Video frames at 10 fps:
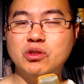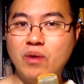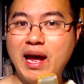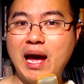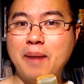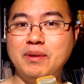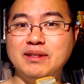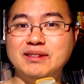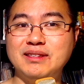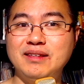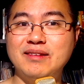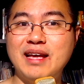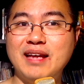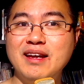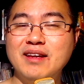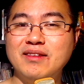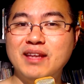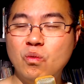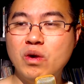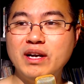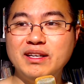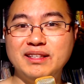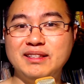happy to see that they wanted to